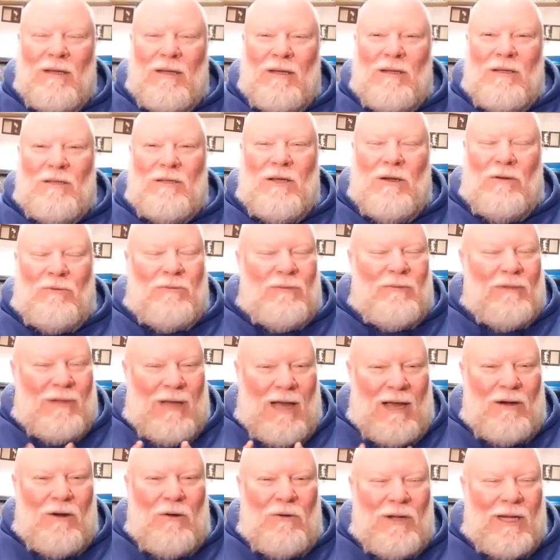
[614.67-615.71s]
So
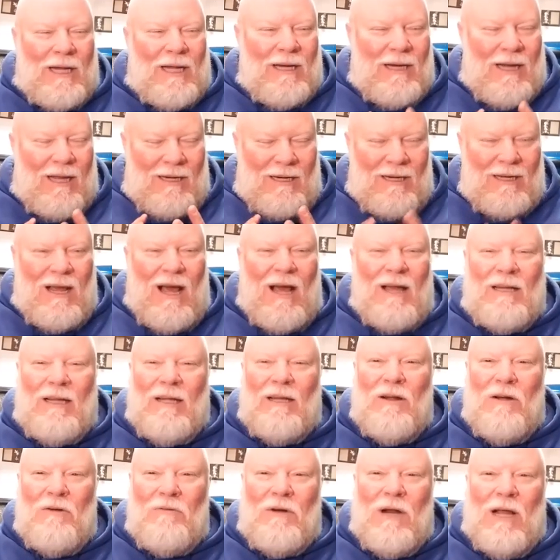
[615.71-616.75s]
not only can I not get
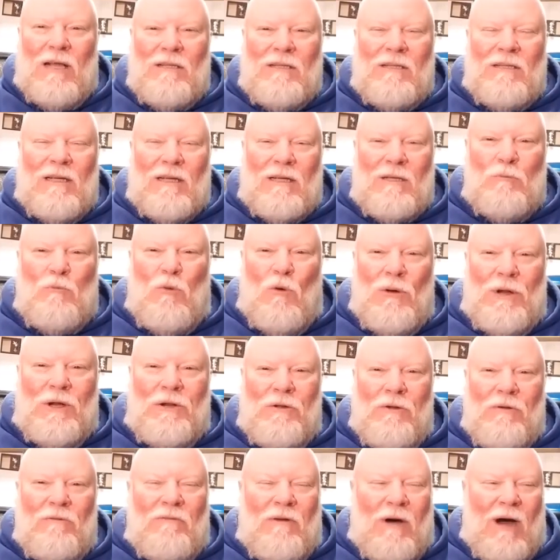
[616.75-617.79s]
over that
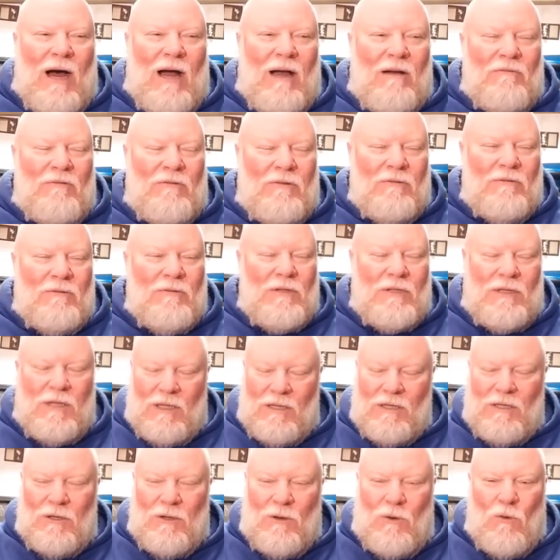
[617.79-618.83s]
6.25,
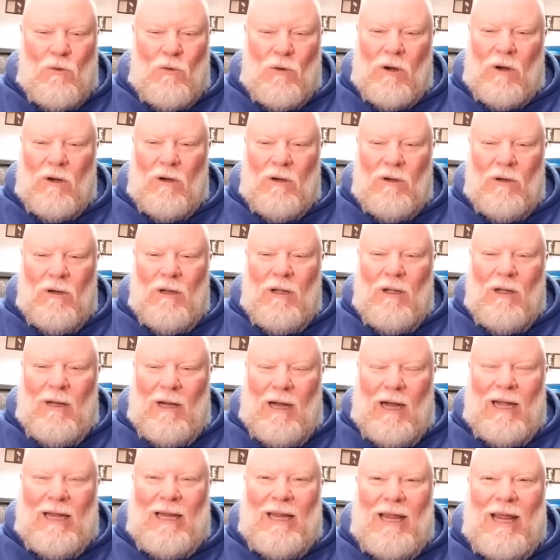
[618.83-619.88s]
six and a quarter,
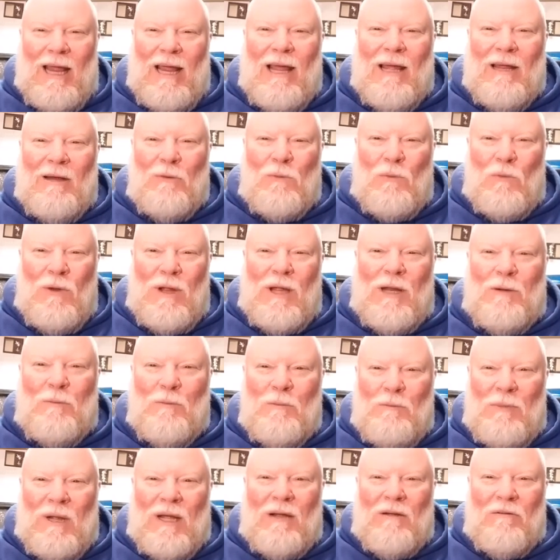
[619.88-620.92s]
I can't win
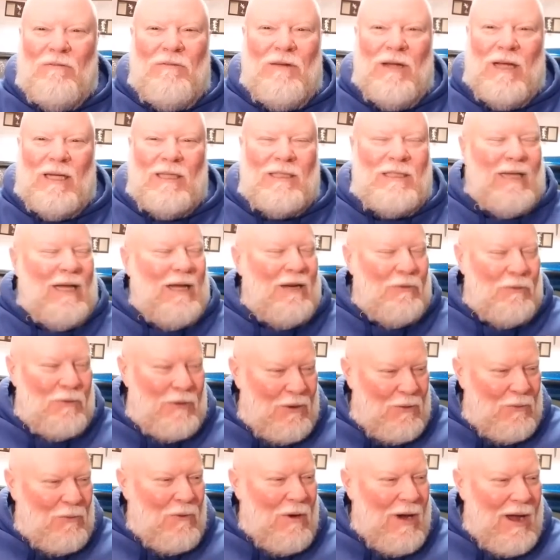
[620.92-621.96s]
Big Fish. I don't
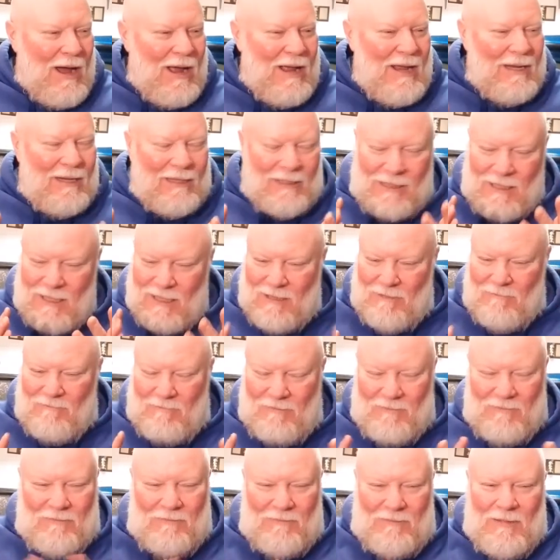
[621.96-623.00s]
know why, just
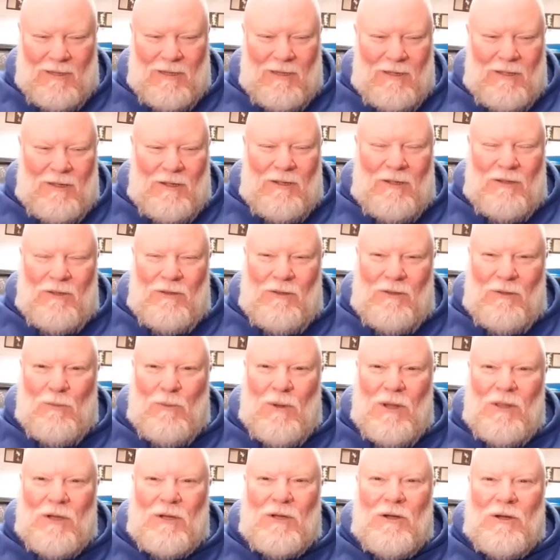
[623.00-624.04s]
the way
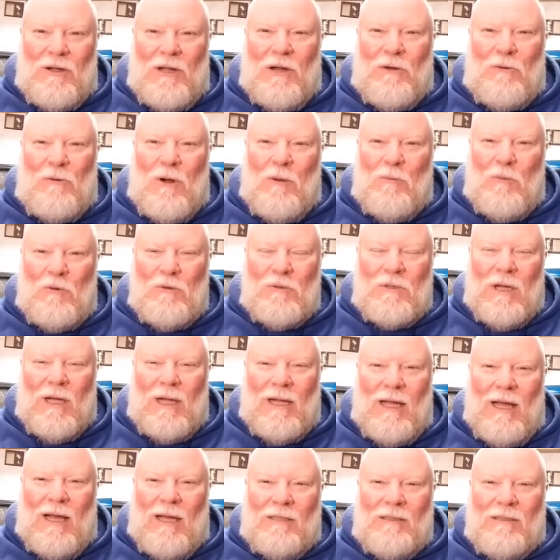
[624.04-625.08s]
the cookie crumbles, I
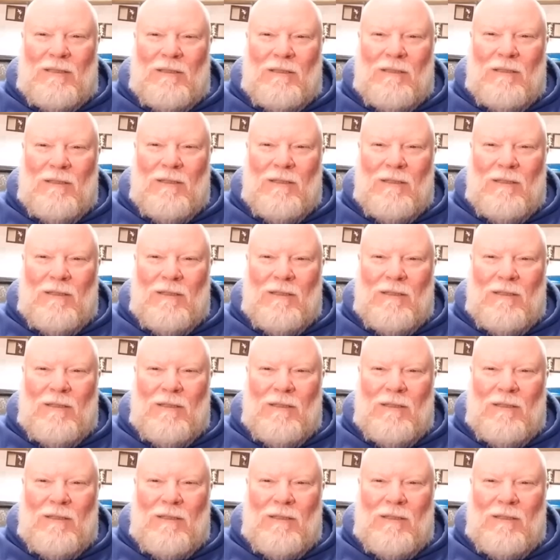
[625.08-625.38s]
guess.